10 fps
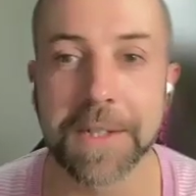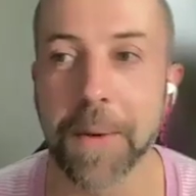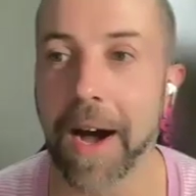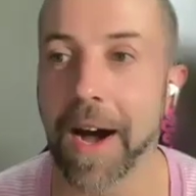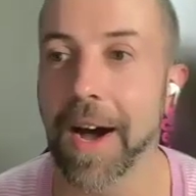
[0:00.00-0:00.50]

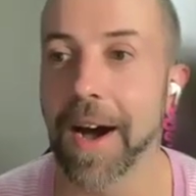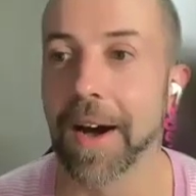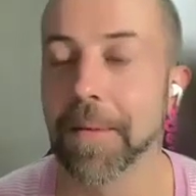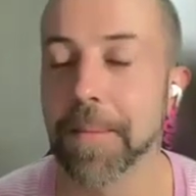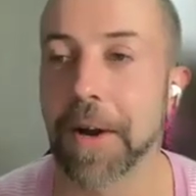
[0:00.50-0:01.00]
You
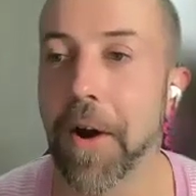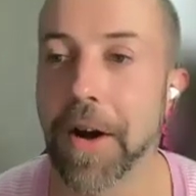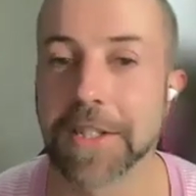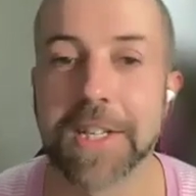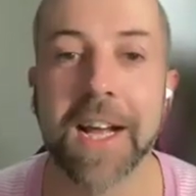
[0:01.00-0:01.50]
are. My
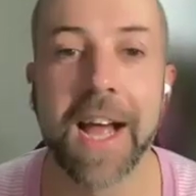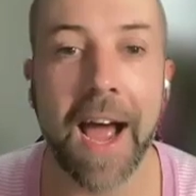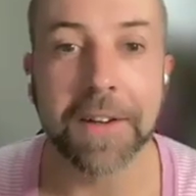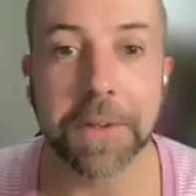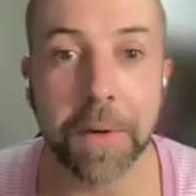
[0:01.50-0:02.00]
gosh,
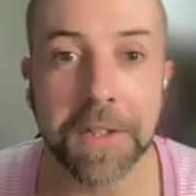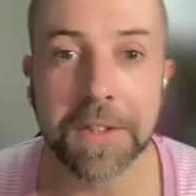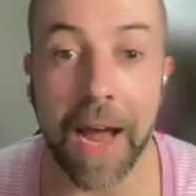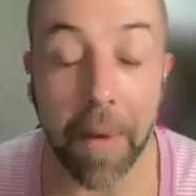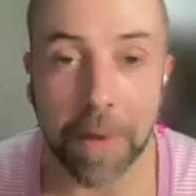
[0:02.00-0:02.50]
how
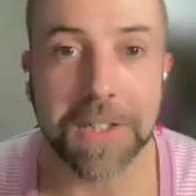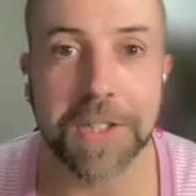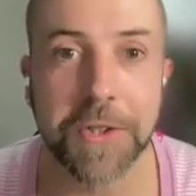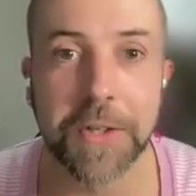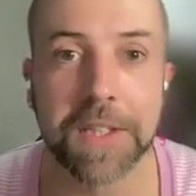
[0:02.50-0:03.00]
was it
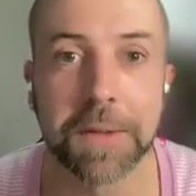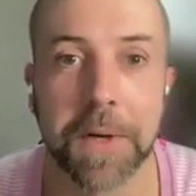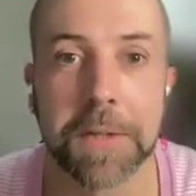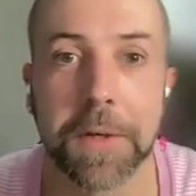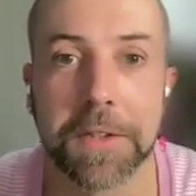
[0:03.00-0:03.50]
to join the
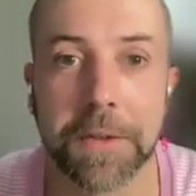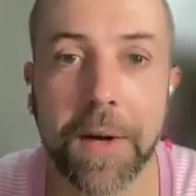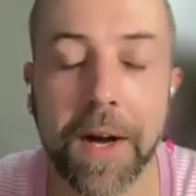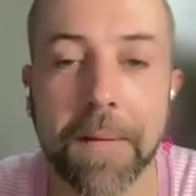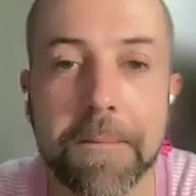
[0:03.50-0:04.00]
Work the World
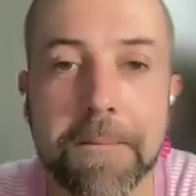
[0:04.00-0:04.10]
tour?